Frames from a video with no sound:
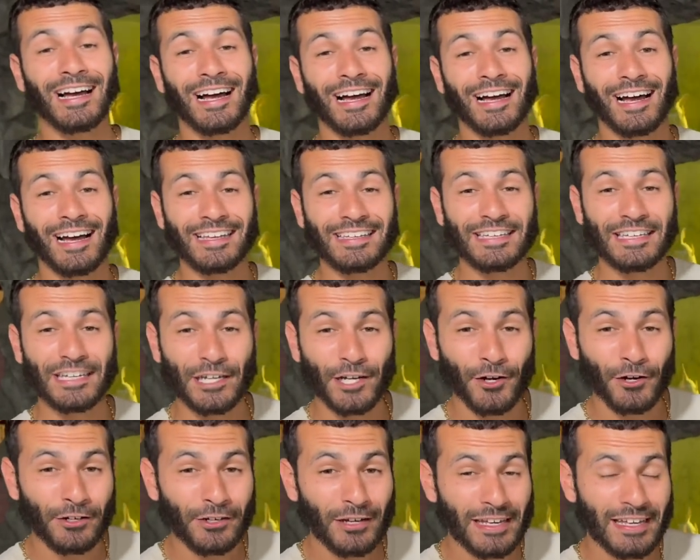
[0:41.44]
a
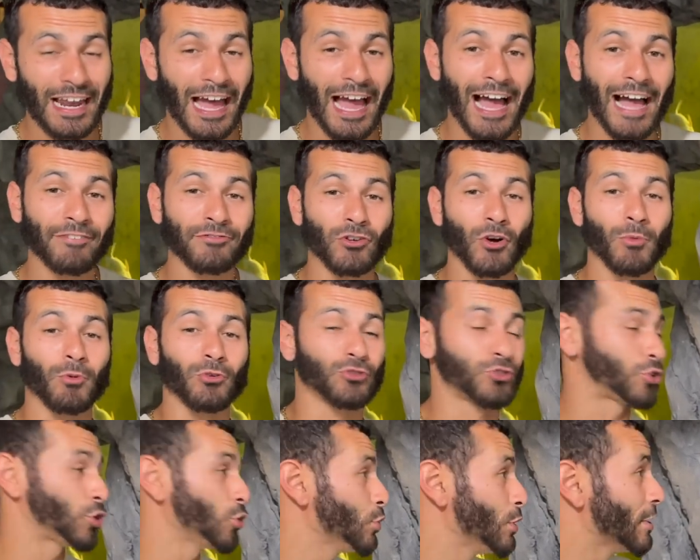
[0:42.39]
year and a half to
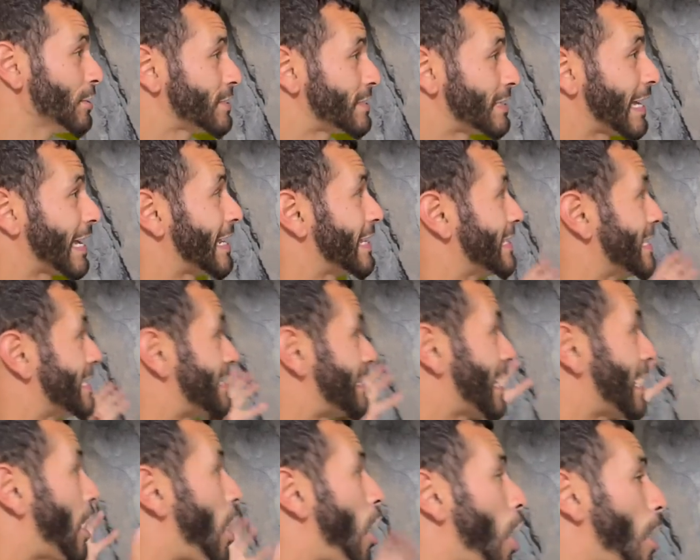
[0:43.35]
almost 2 years to getting this
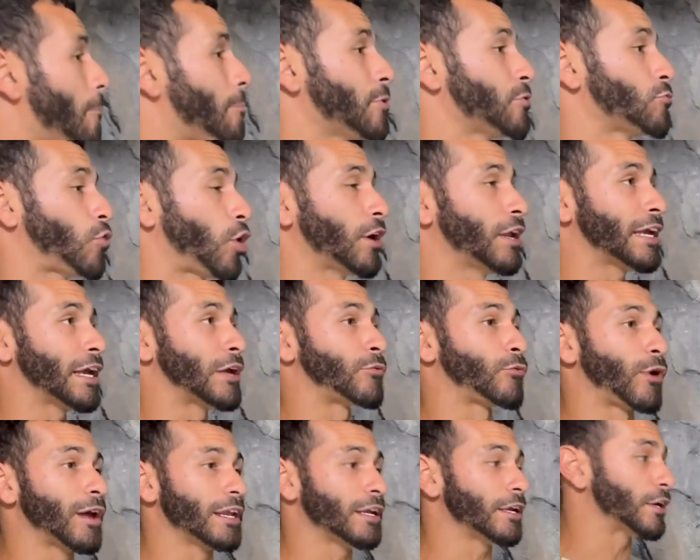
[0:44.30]
thing up and running and
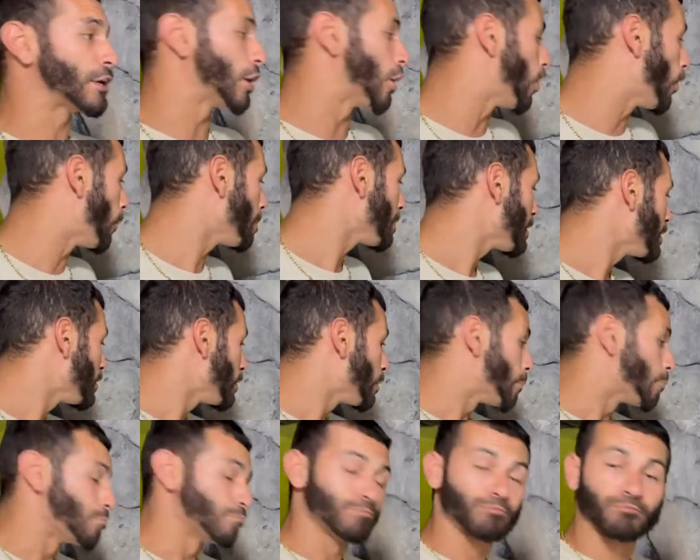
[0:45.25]
ready to go.
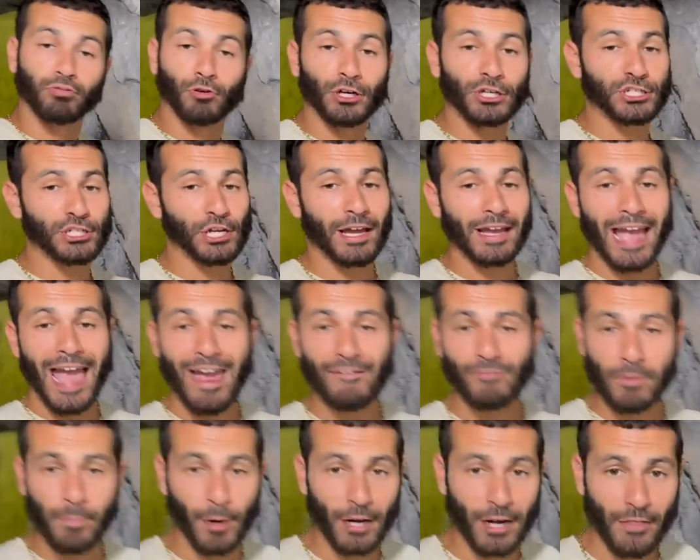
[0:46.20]
Appreciate
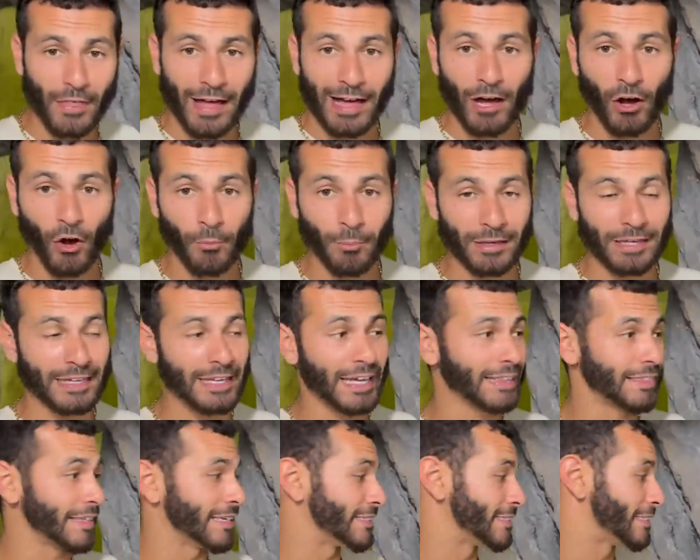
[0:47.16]
everybody that helped me
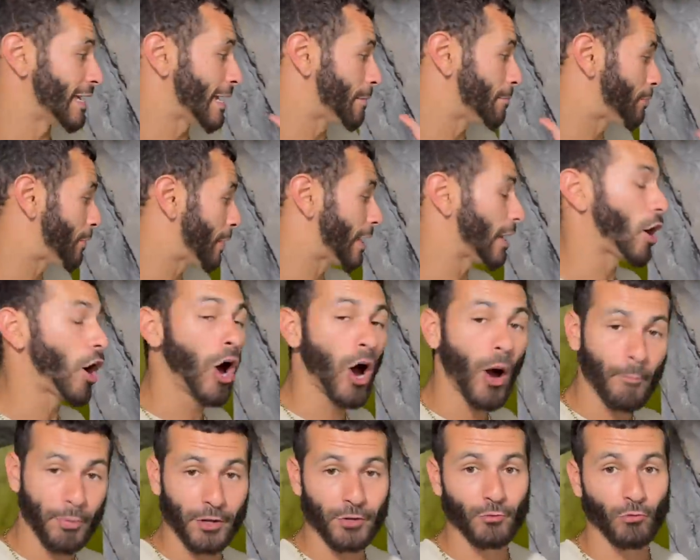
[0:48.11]
get this damn thing
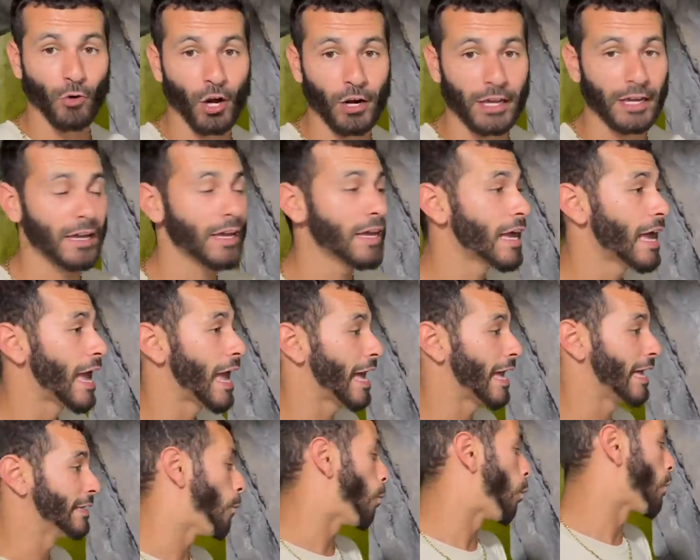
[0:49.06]
up and running,
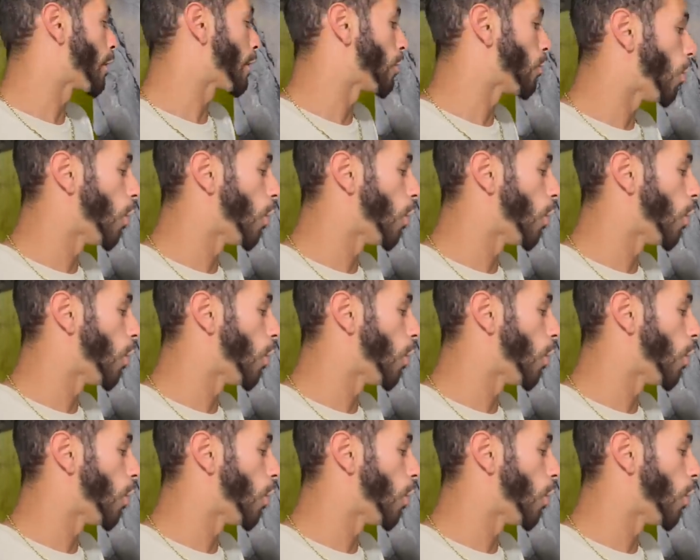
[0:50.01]
and we're